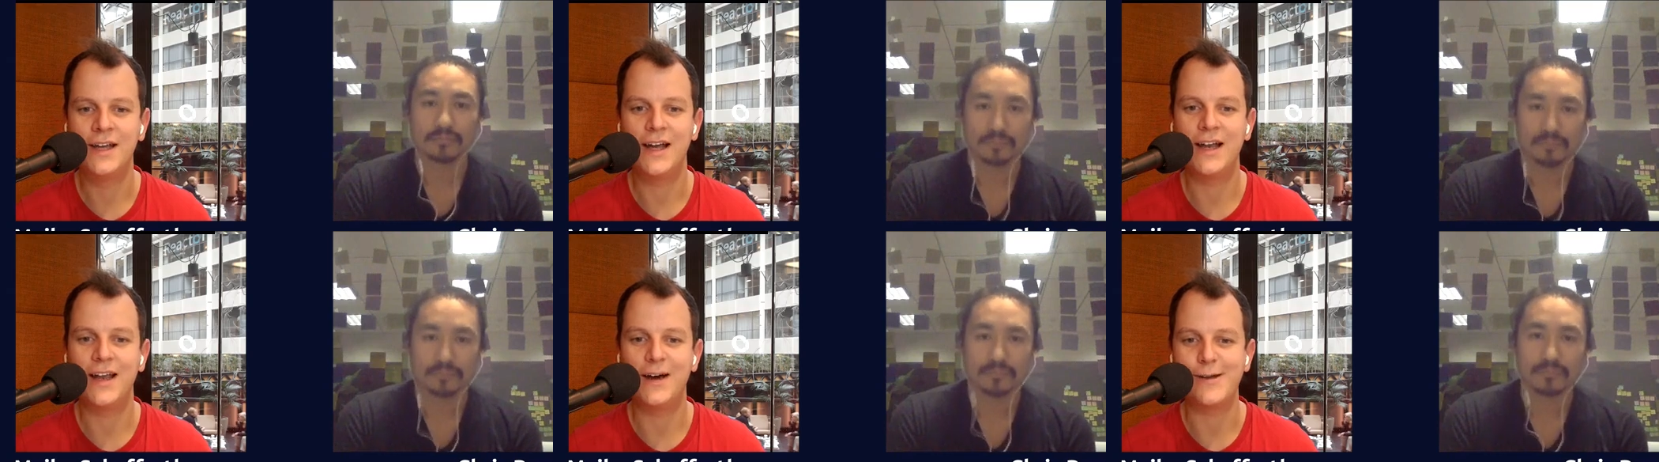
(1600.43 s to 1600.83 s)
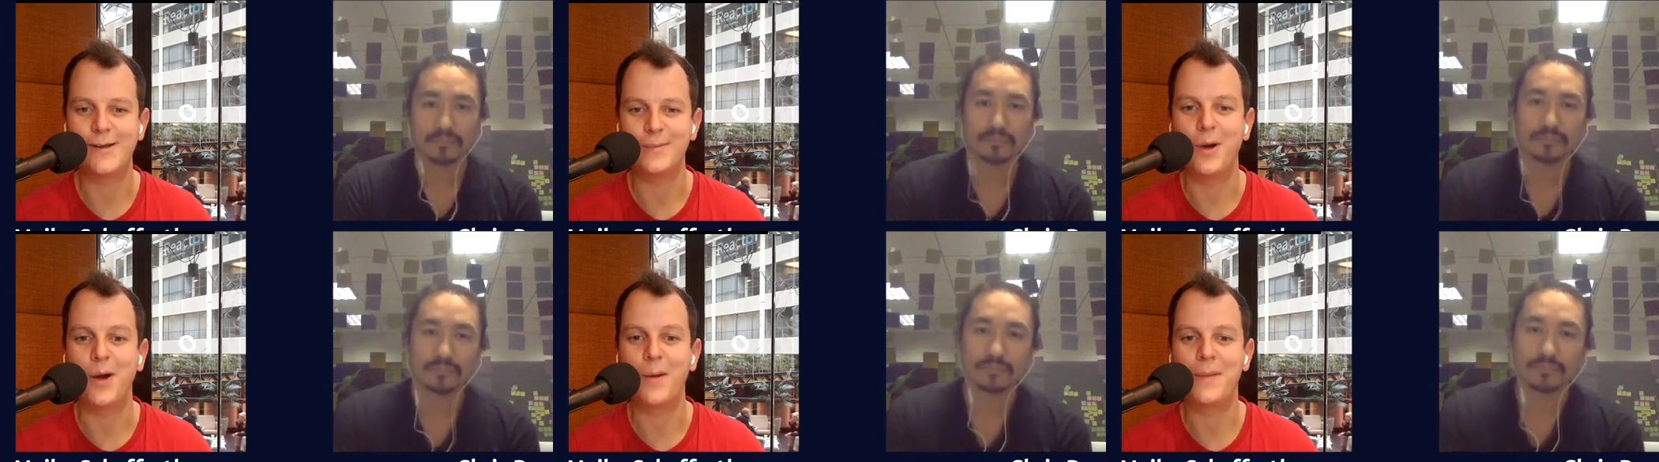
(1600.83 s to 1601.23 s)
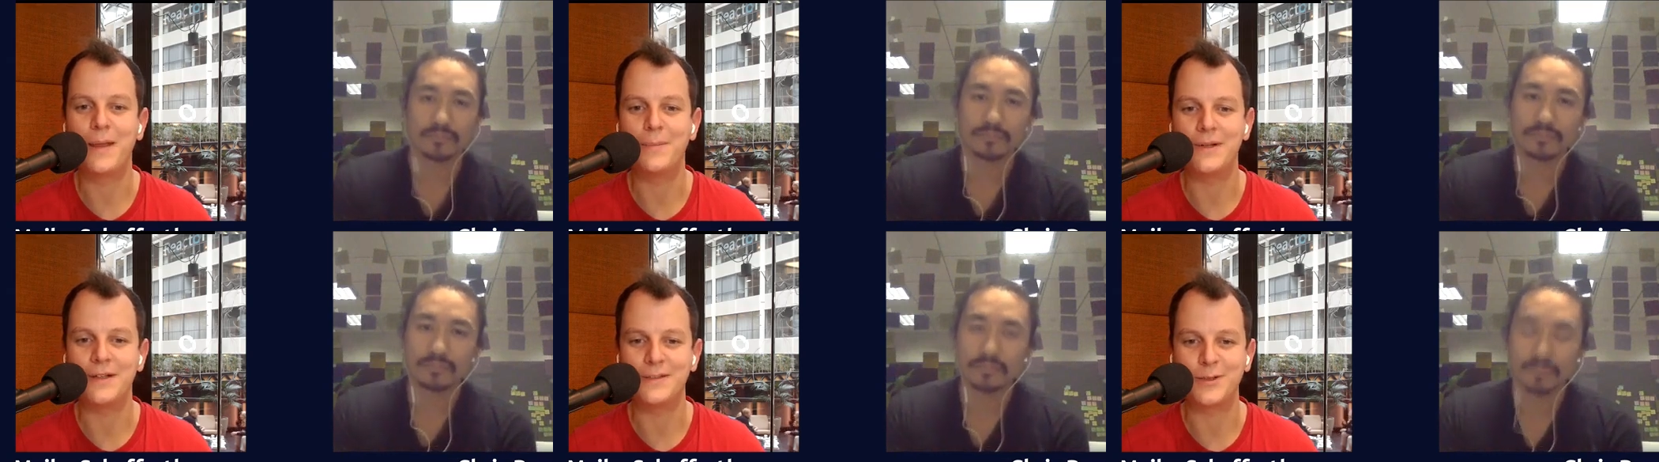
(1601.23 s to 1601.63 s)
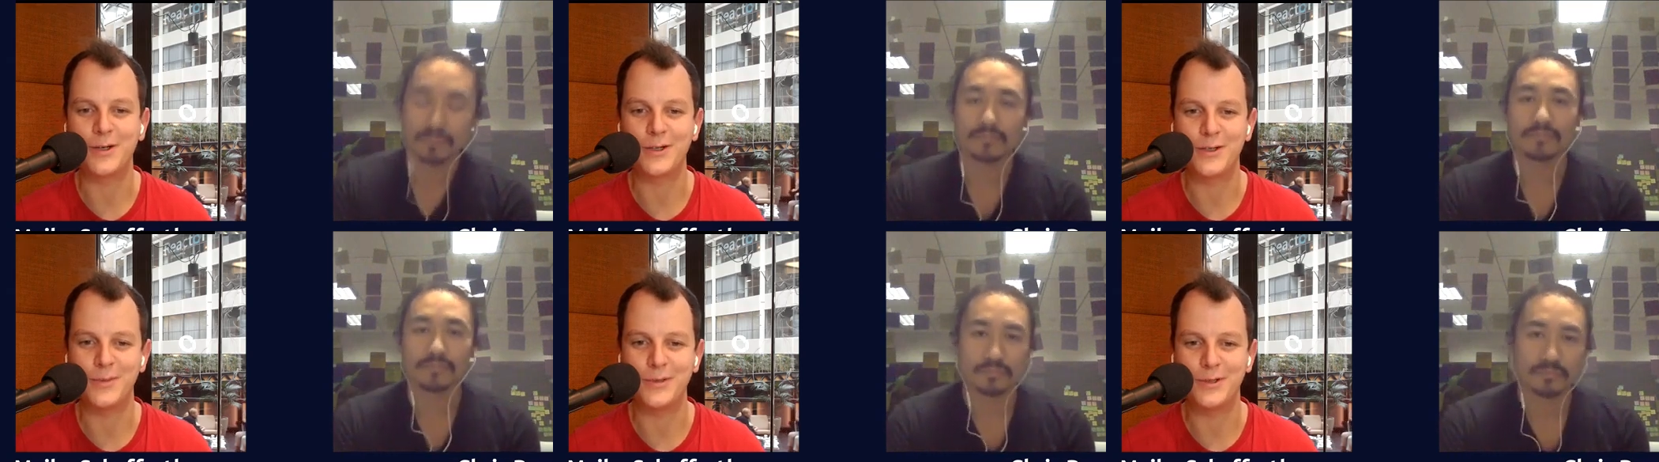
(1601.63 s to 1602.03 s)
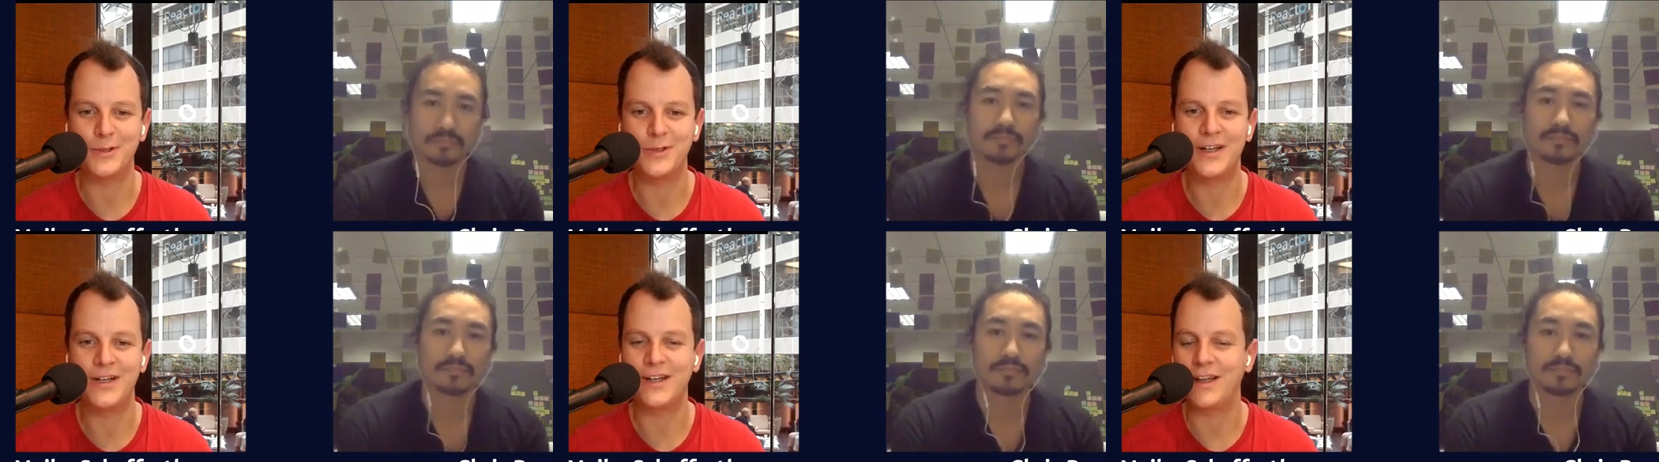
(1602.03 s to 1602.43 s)
Speaker 1: allowing more people to contribute
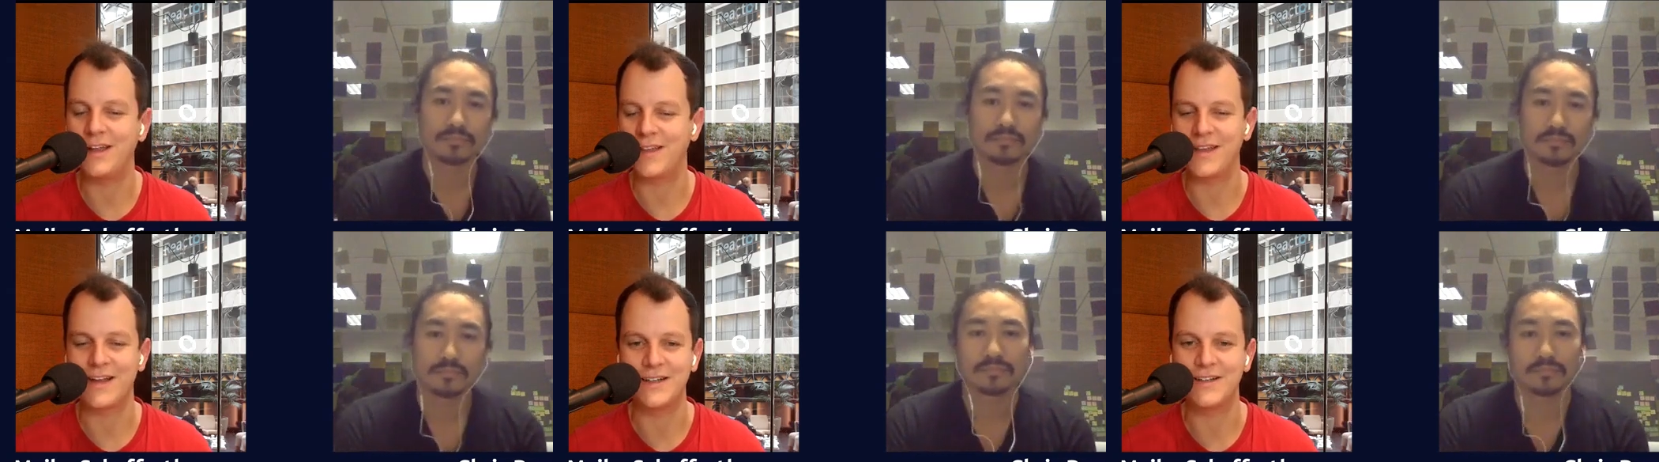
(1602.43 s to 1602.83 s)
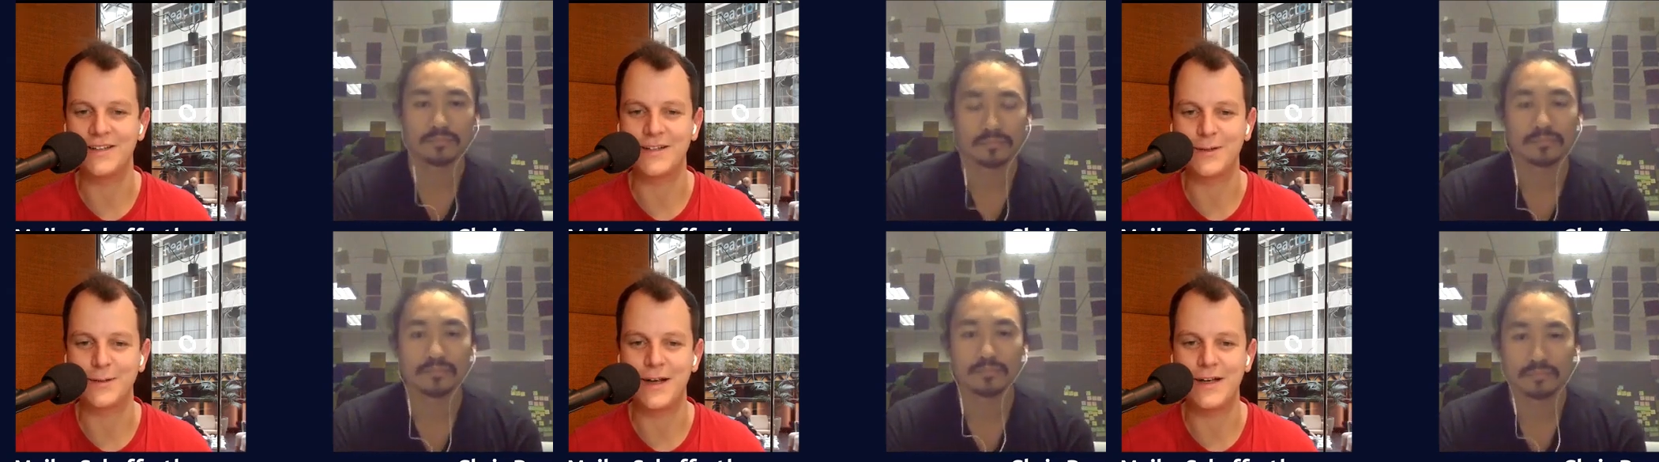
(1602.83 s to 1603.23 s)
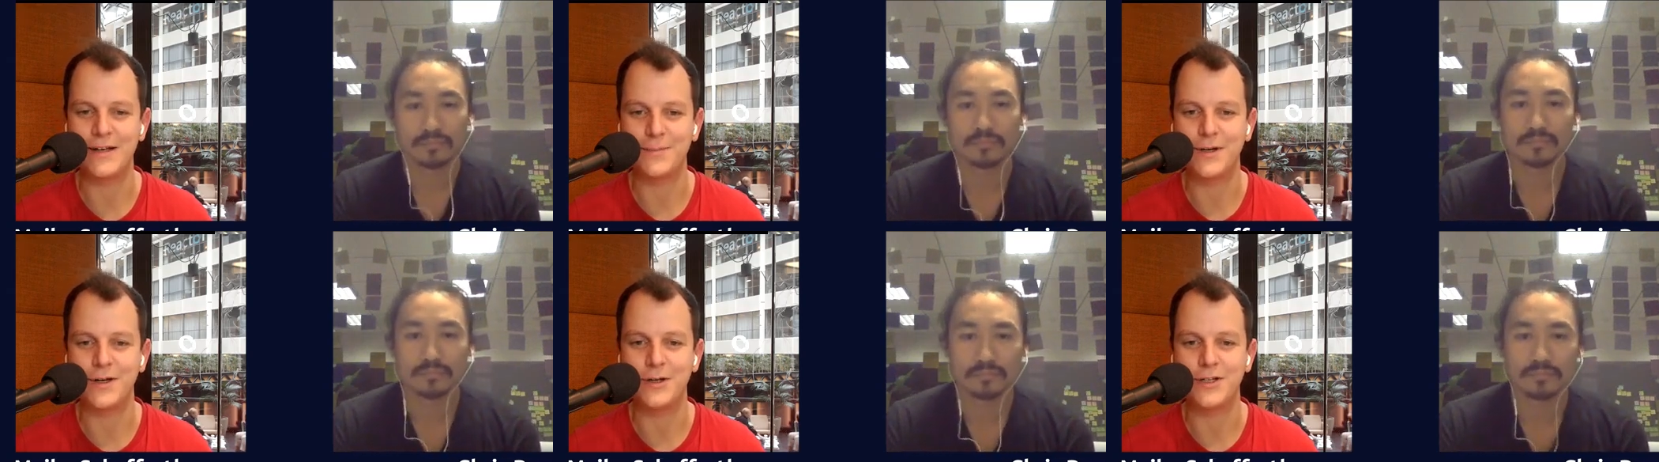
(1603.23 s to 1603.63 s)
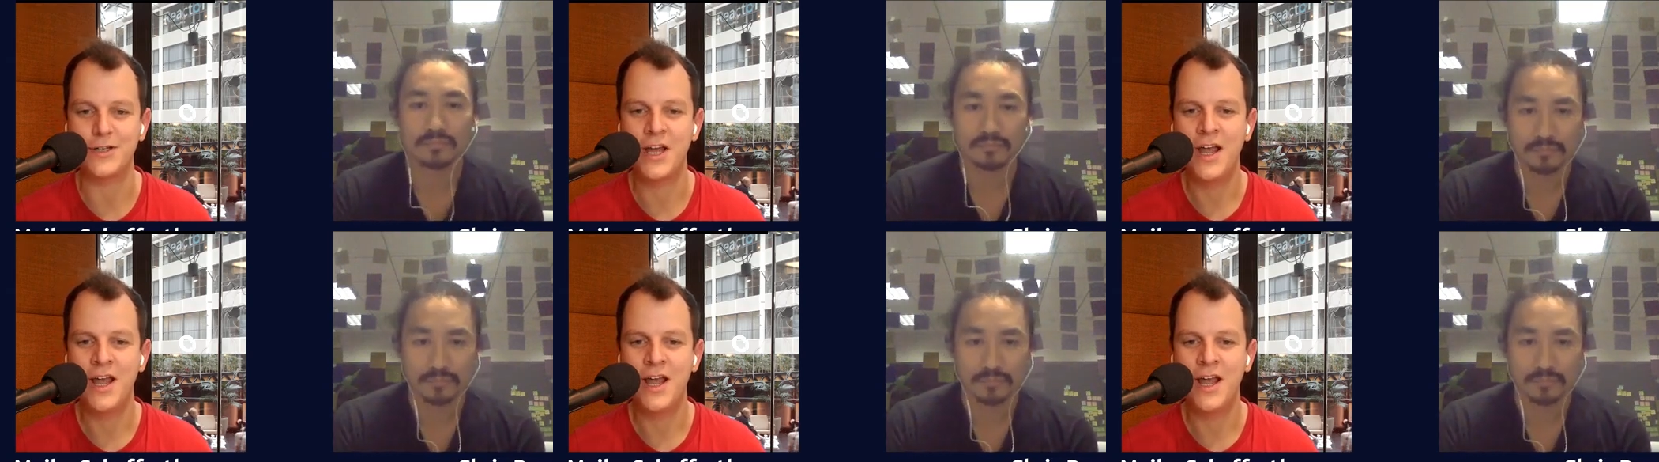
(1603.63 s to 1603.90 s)
to it, I think it's a great approach.